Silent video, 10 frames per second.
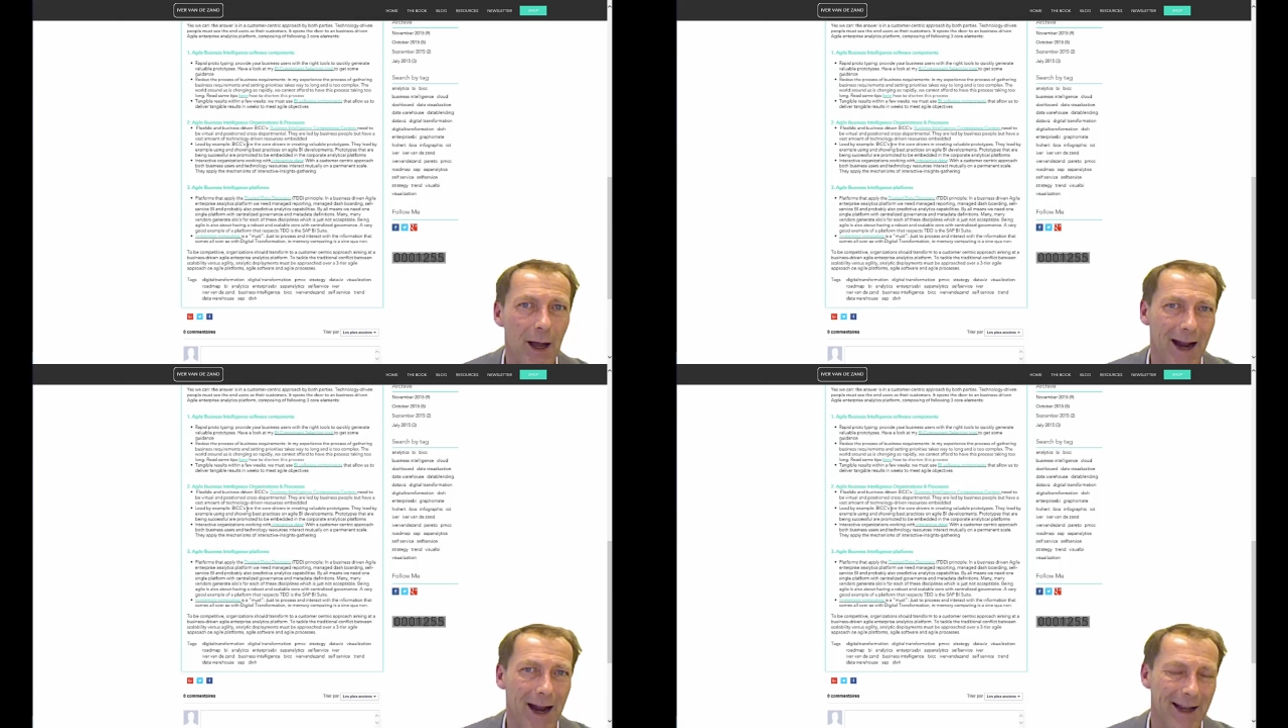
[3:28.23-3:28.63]

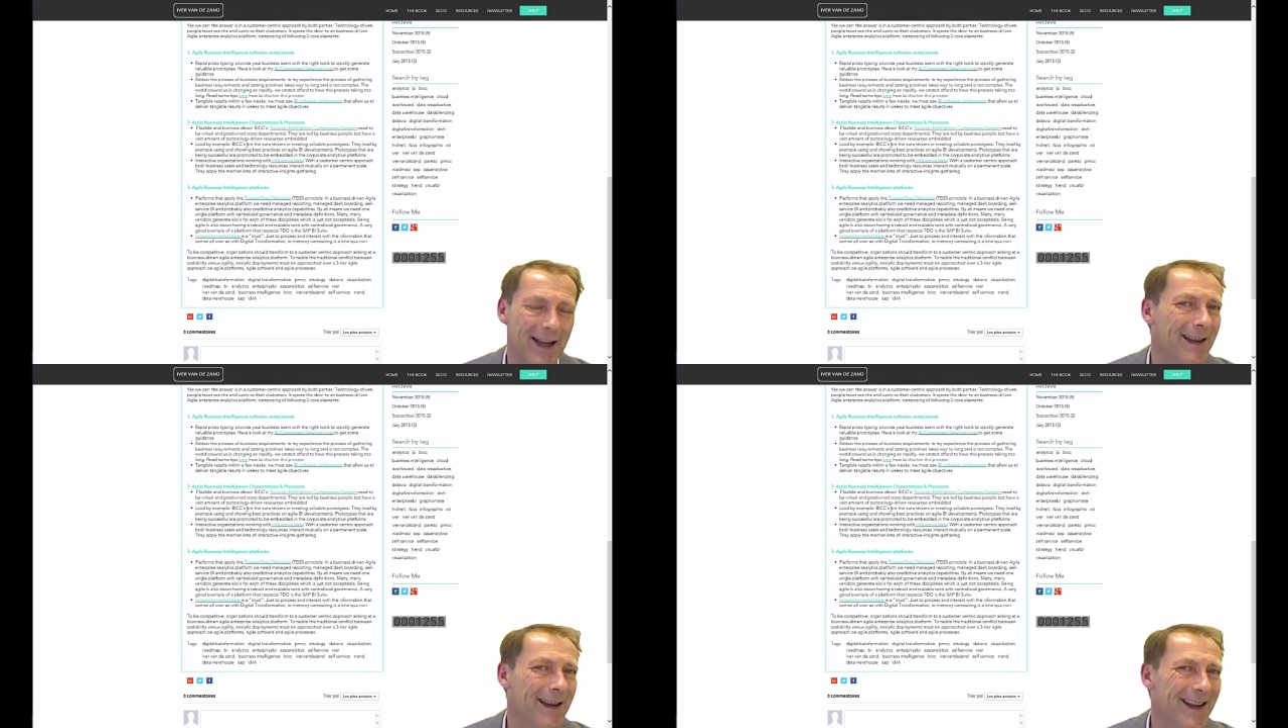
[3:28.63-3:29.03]
and I
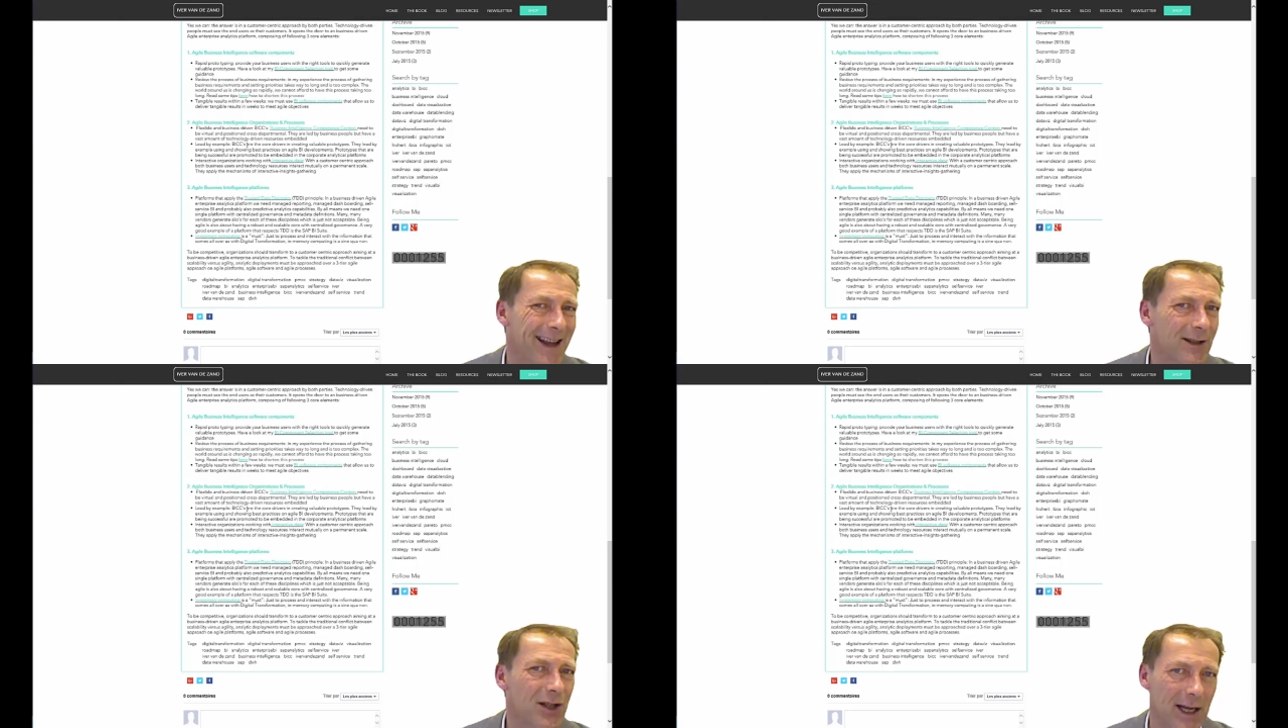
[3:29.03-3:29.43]
can
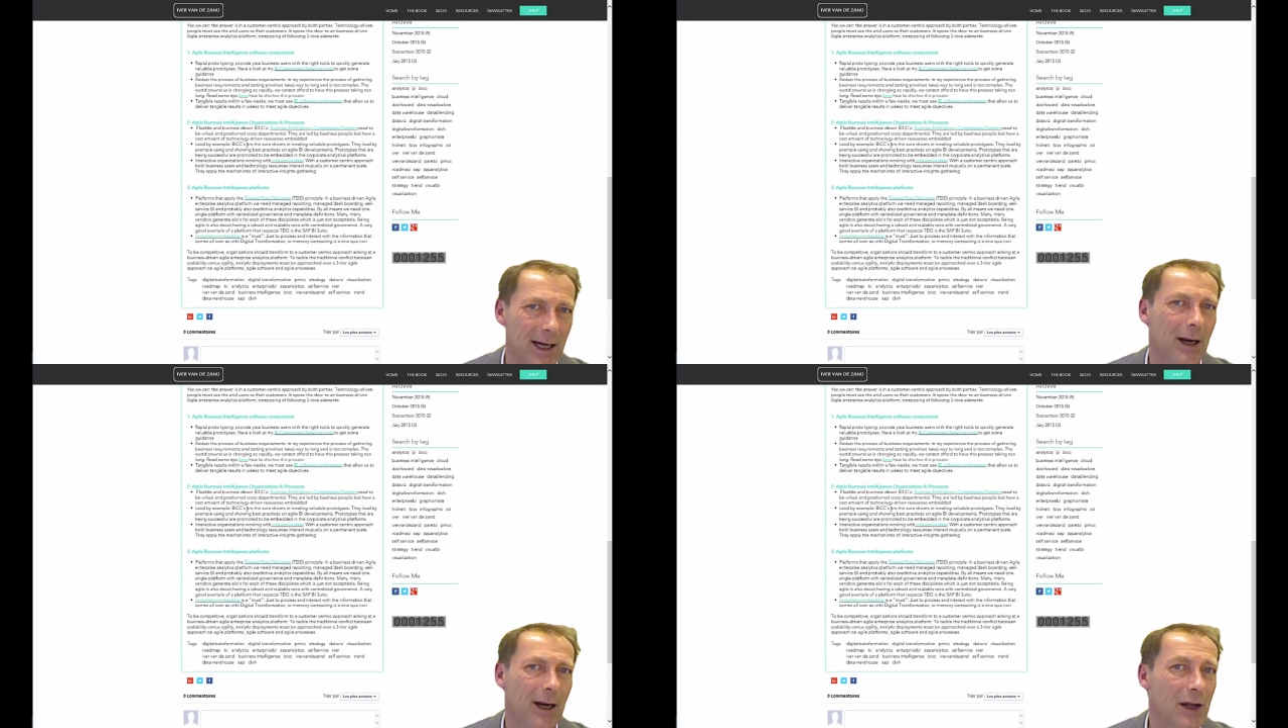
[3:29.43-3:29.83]
again
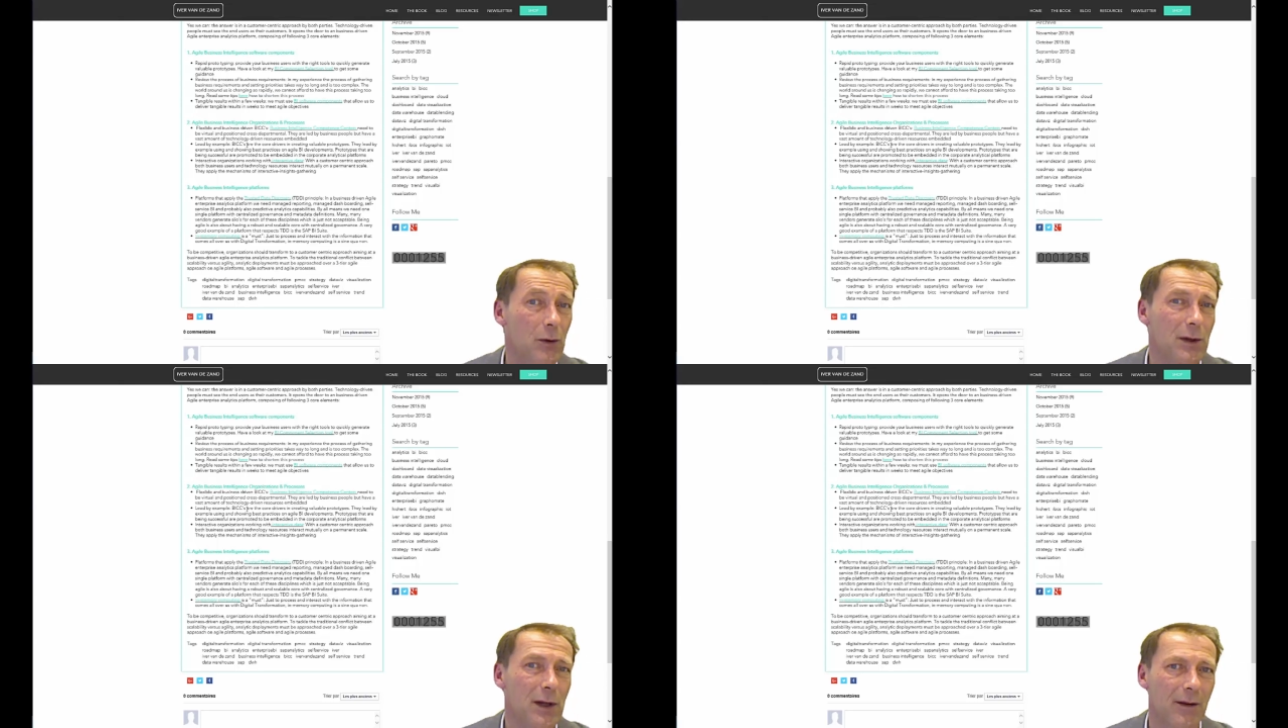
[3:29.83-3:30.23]
share and use that